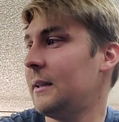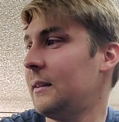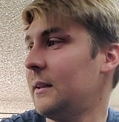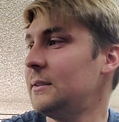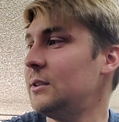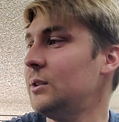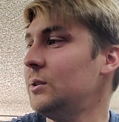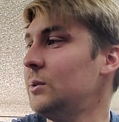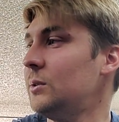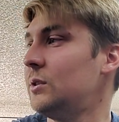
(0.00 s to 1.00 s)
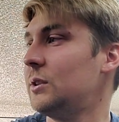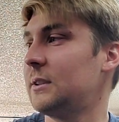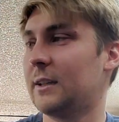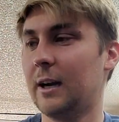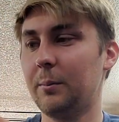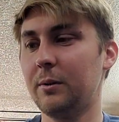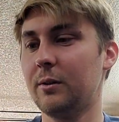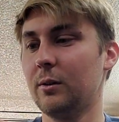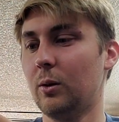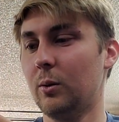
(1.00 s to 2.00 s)
Let's use just a couple of
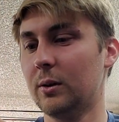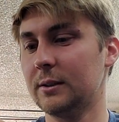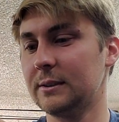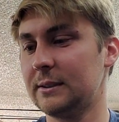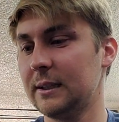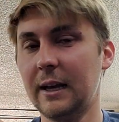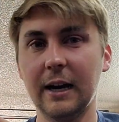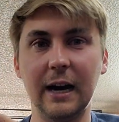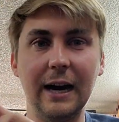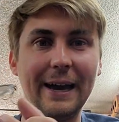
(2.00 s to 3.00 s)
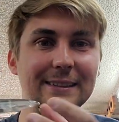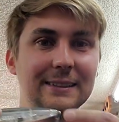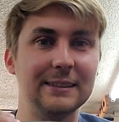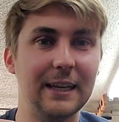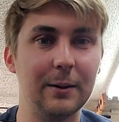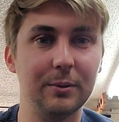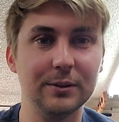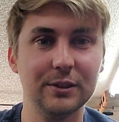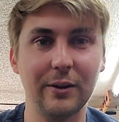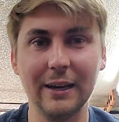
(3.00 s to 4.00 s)
the lures as
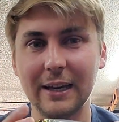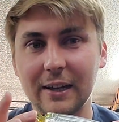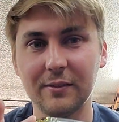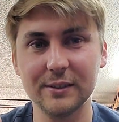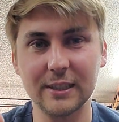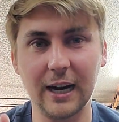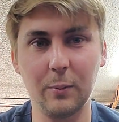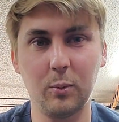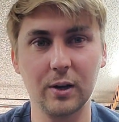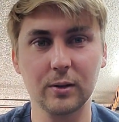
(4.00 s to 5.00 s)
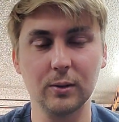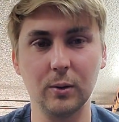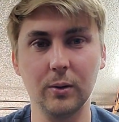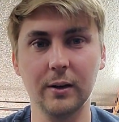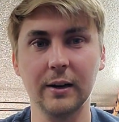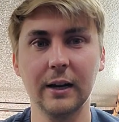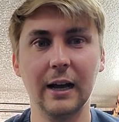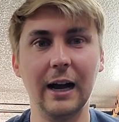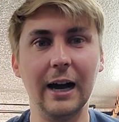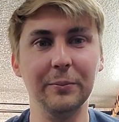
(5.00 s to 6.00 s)
examples. So any kind of a topwater lure,
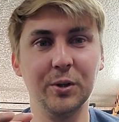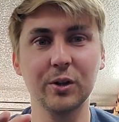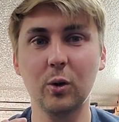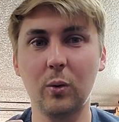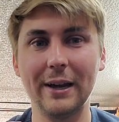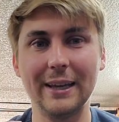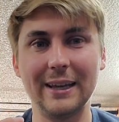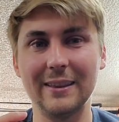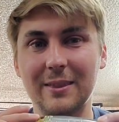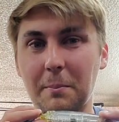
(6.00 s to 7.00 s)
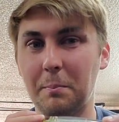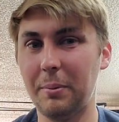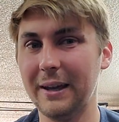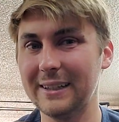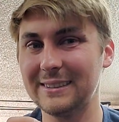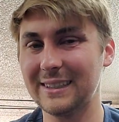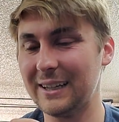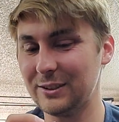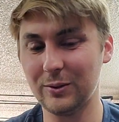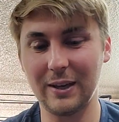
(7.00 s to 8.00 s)
you're going to want to get the biggest
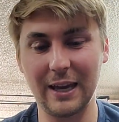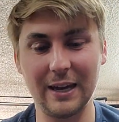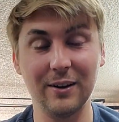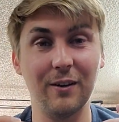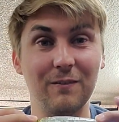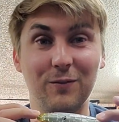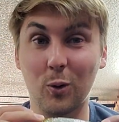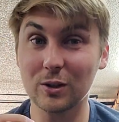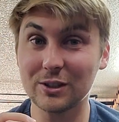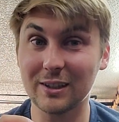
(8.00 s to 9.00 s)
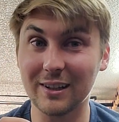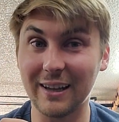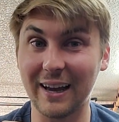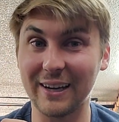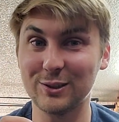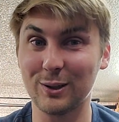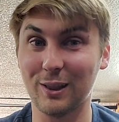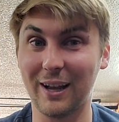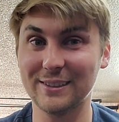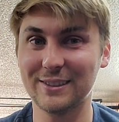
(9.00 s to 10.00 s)
size you can. Unfortunately, I actually
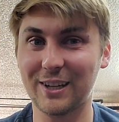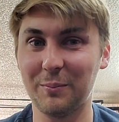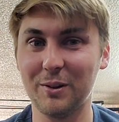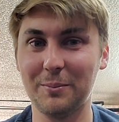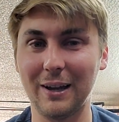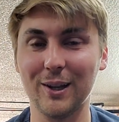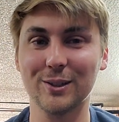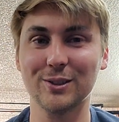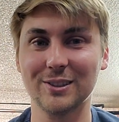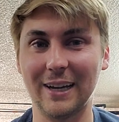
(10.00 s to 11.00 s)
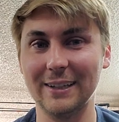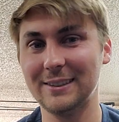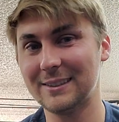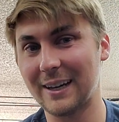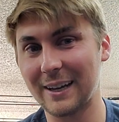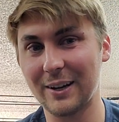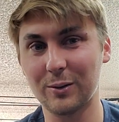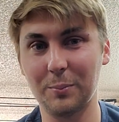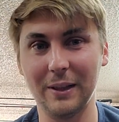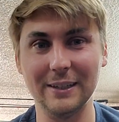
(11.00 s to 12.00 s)
lost a couple of my larger sizes and I got to
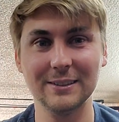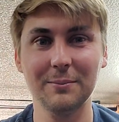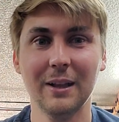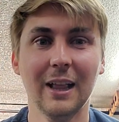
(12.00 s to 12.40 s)
replace them.